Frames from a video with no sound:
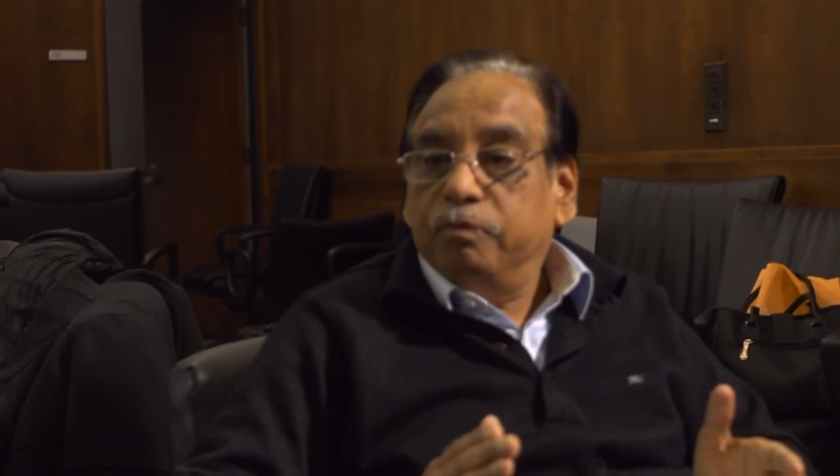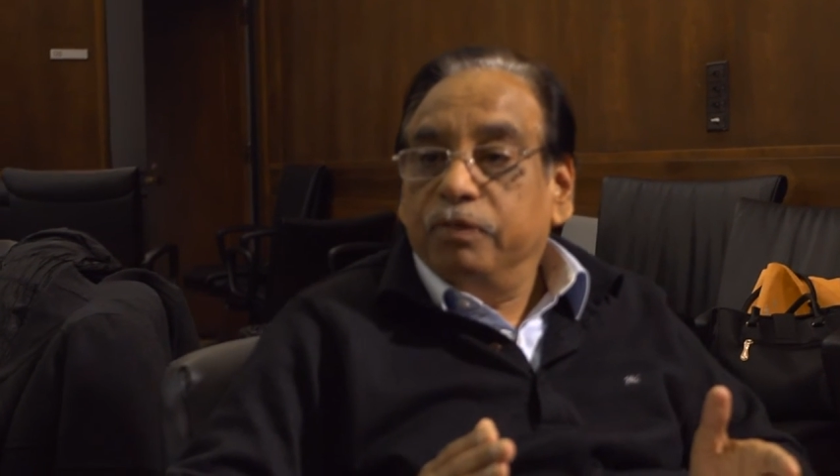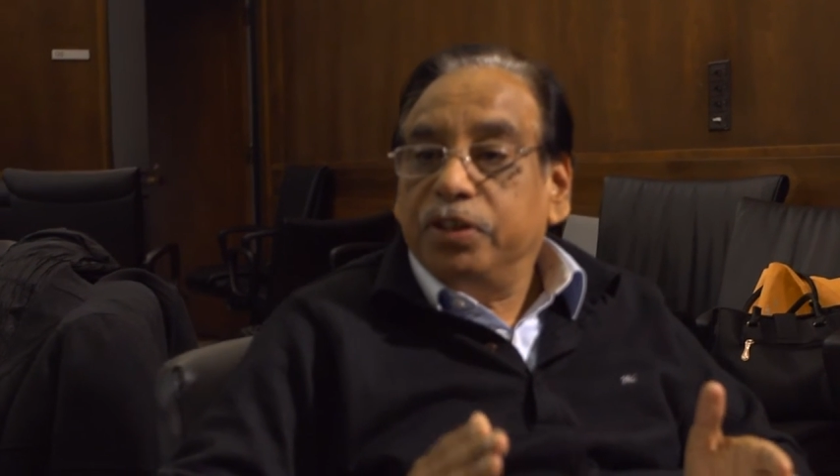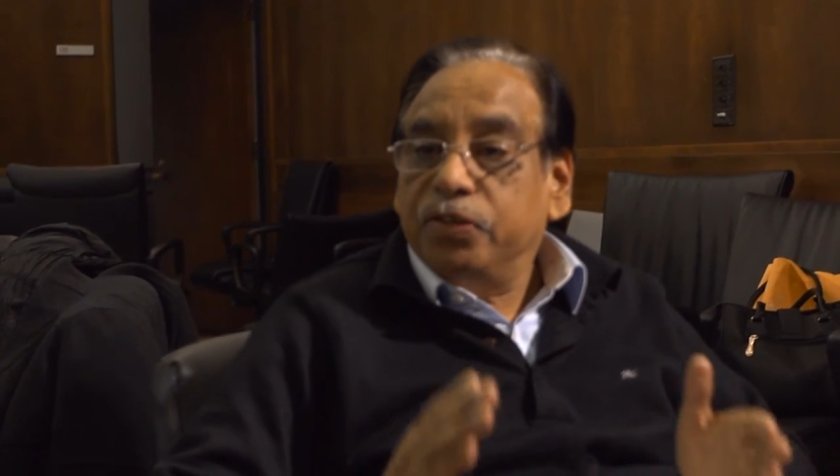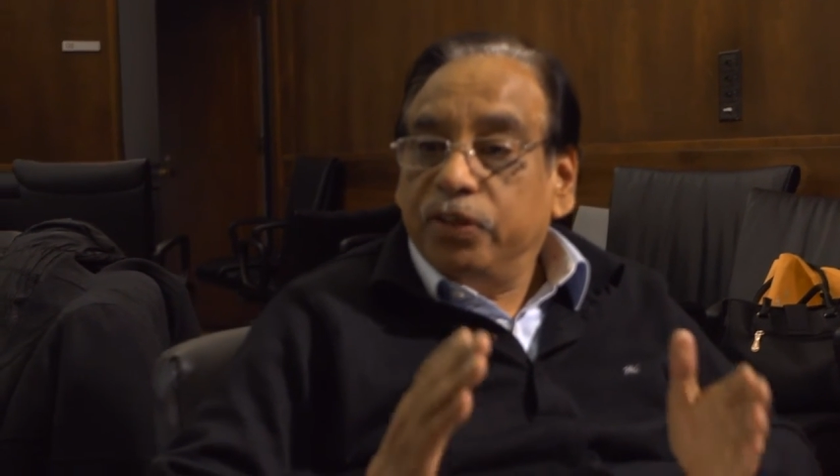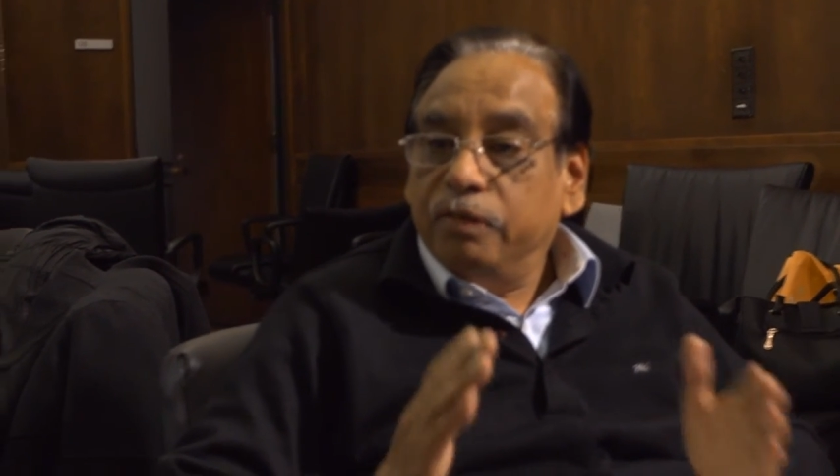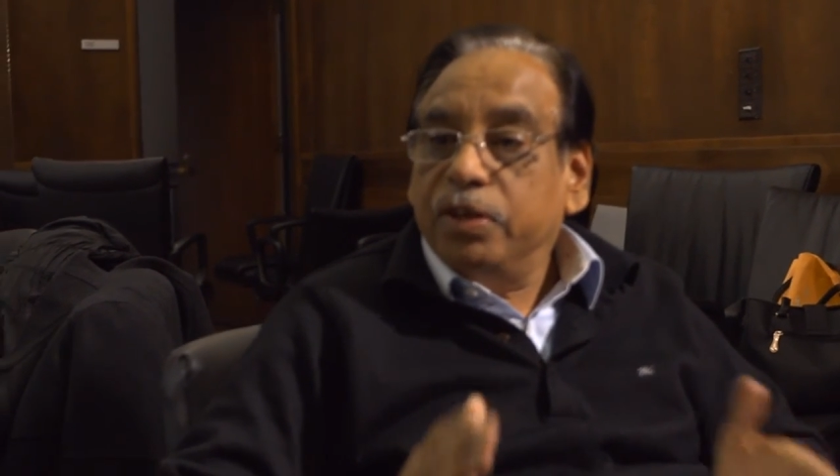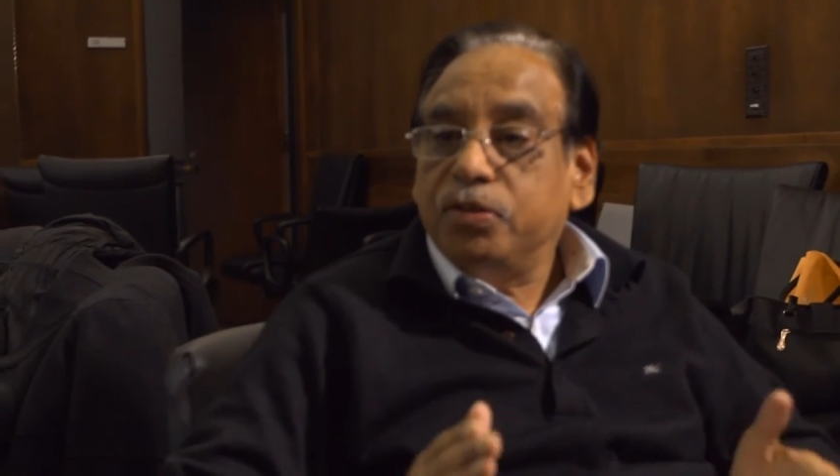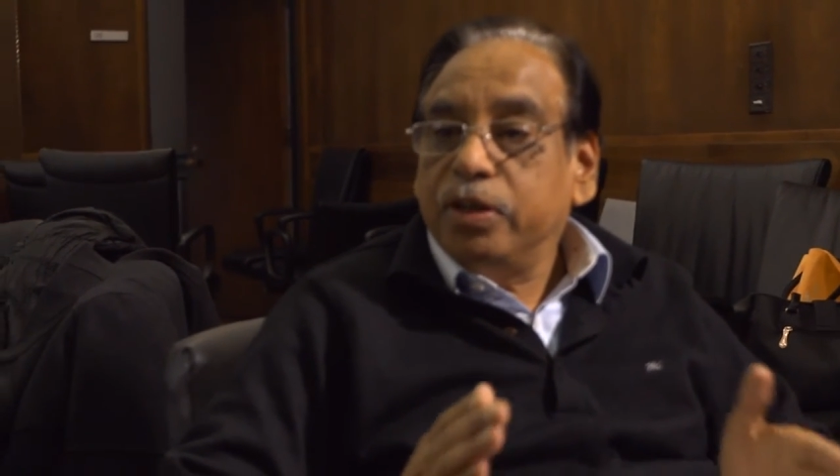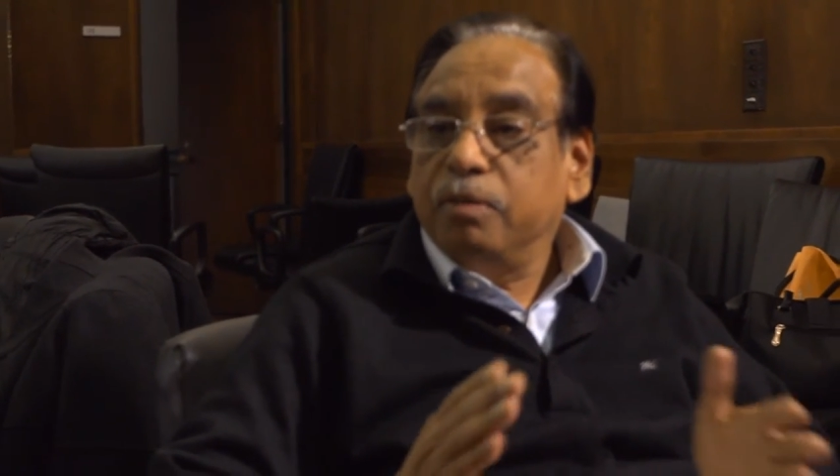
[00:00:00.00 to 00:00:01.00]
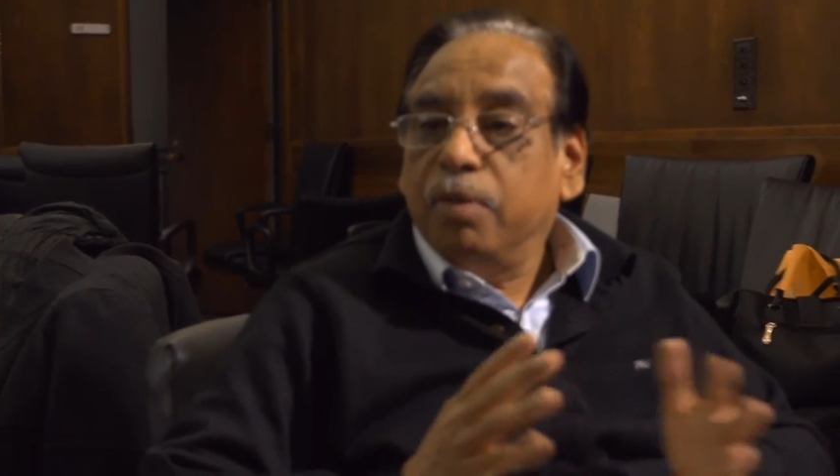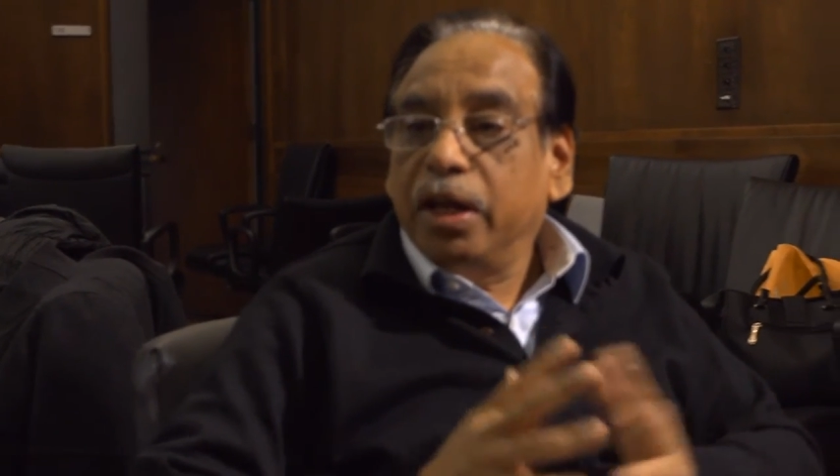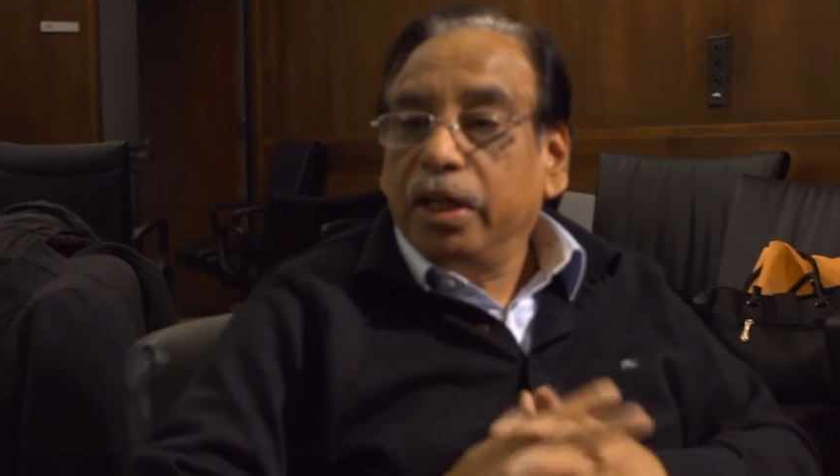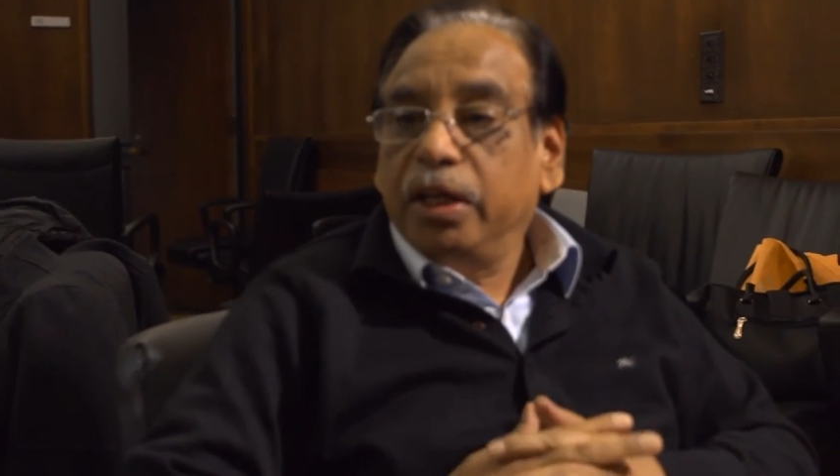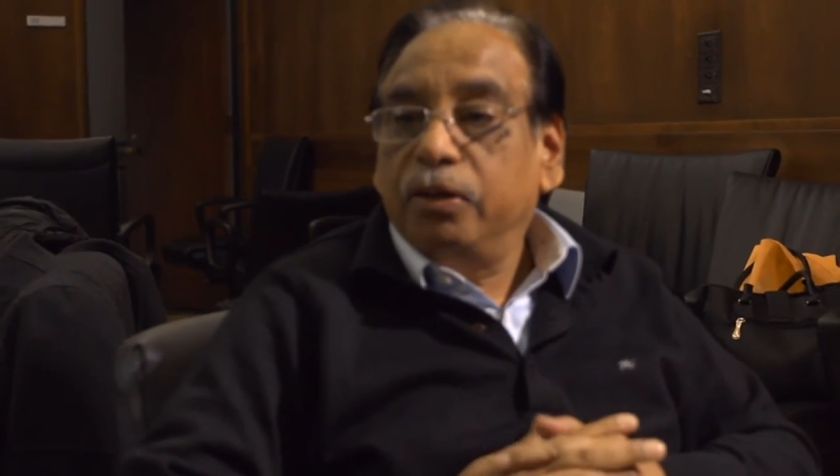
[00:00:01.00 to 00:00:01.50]
which is investing
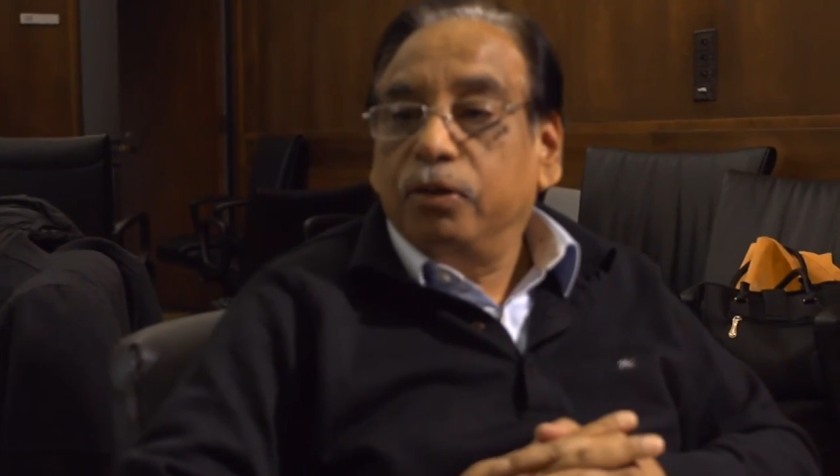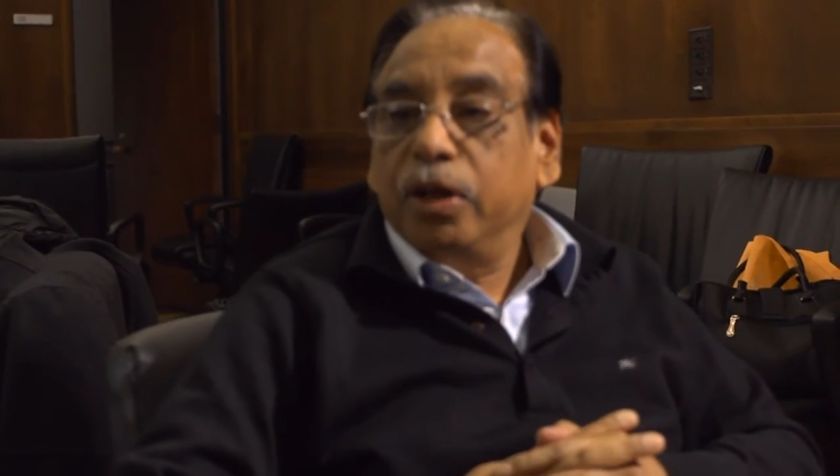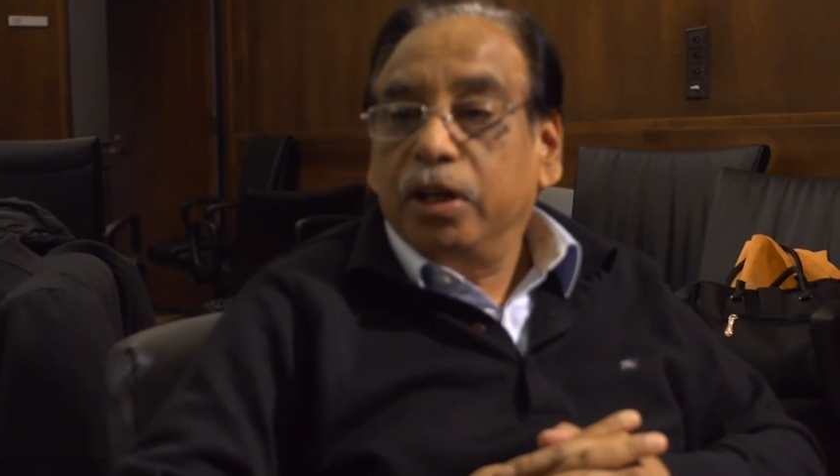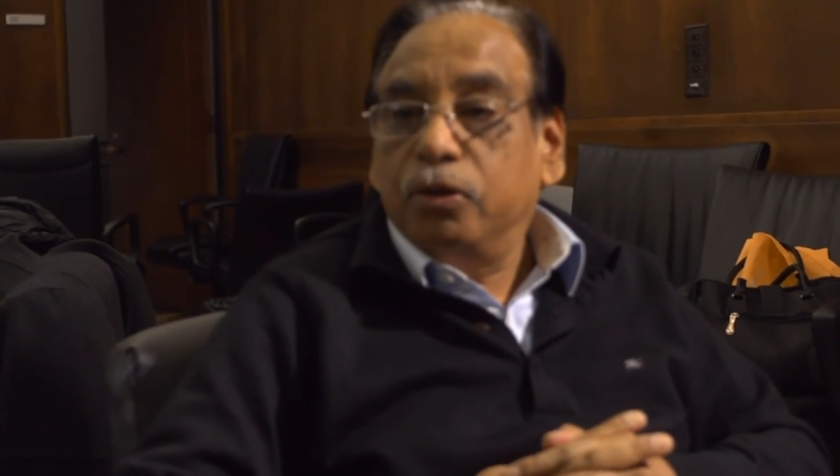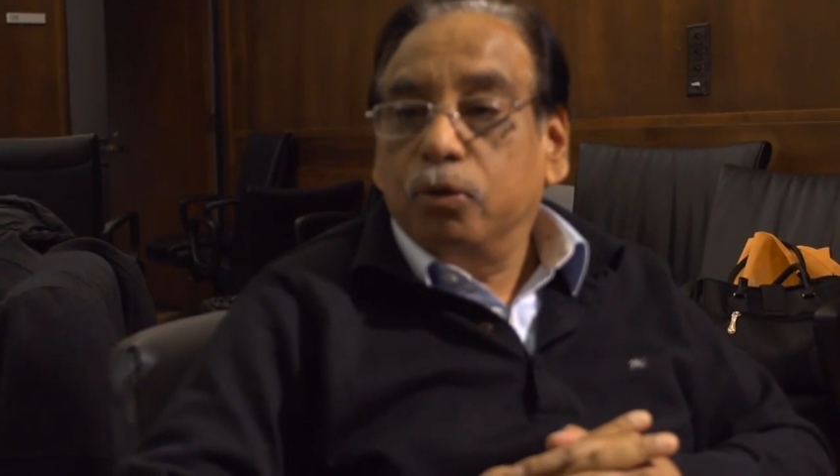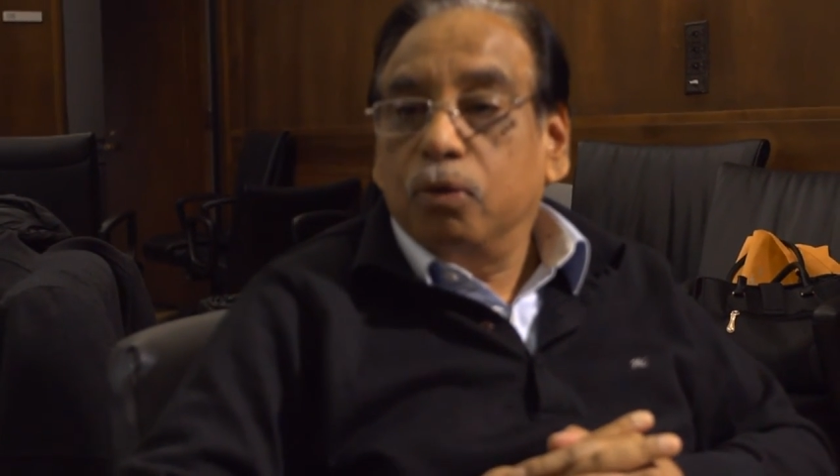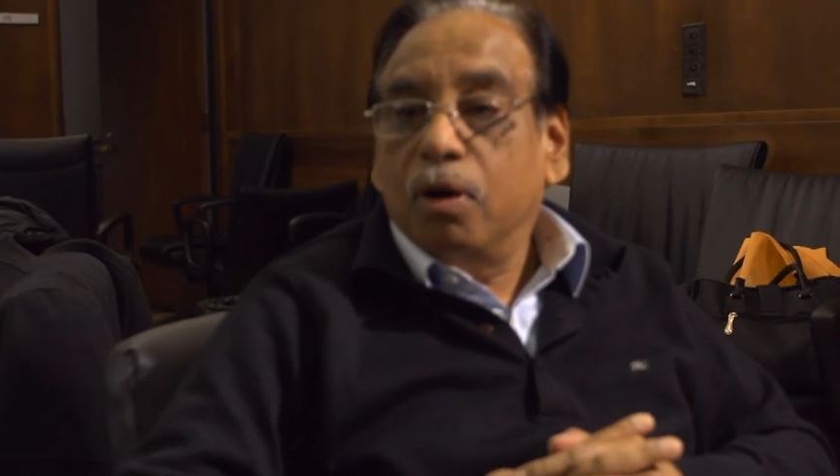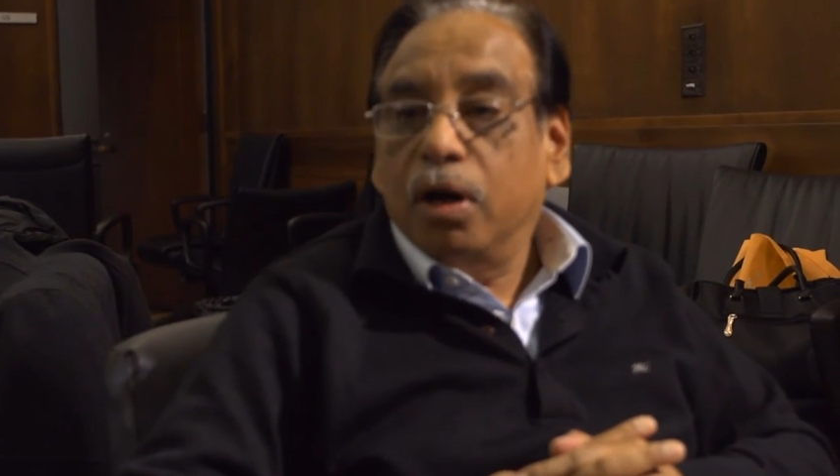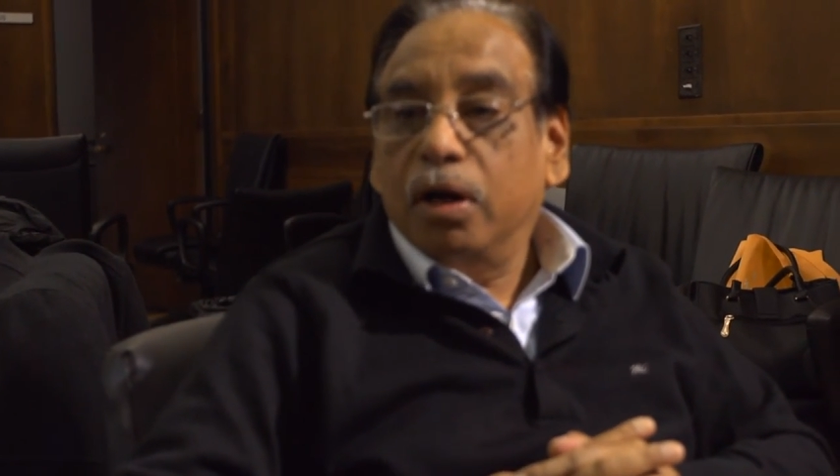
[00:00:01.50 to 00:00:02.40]
money into